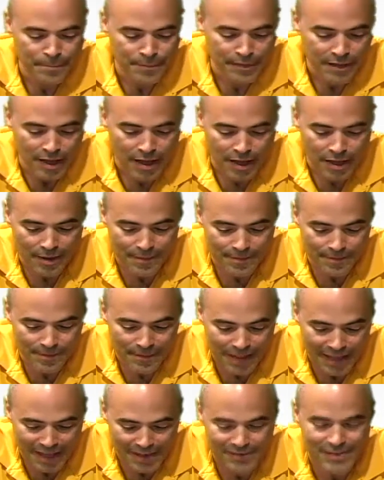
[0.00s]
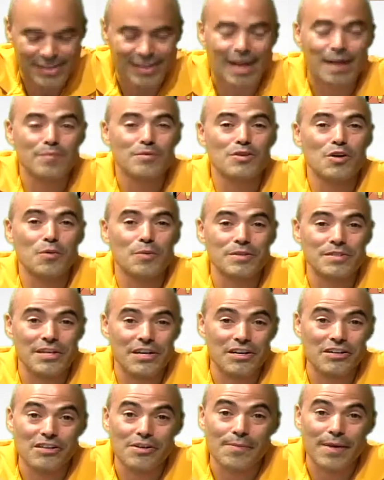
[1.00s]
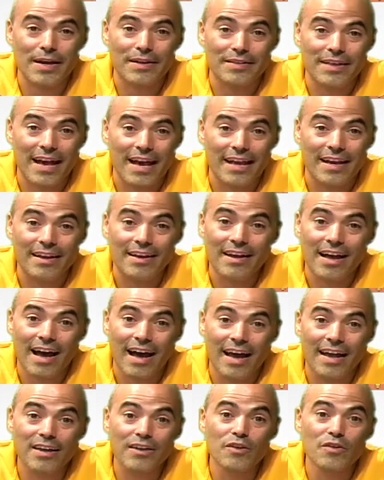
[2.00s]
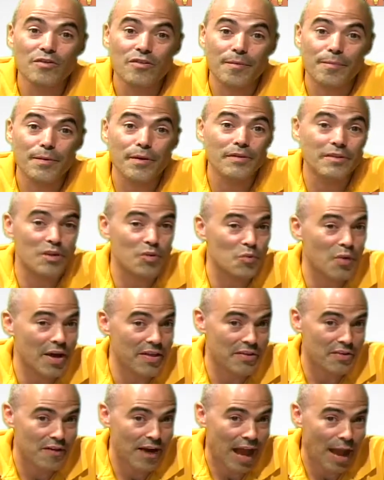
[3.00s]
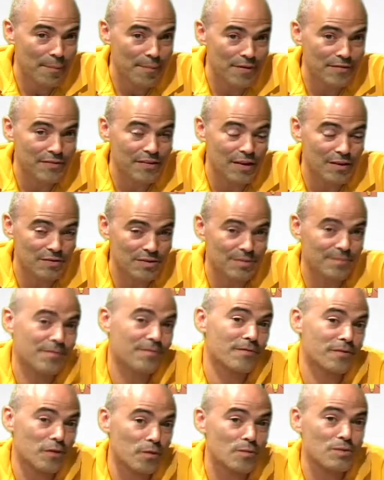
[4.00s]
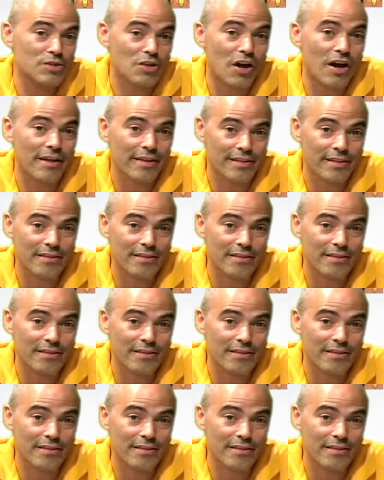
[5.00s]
In fact, I'm so particular about that, I use the built-in weather app, even though rumors are that there's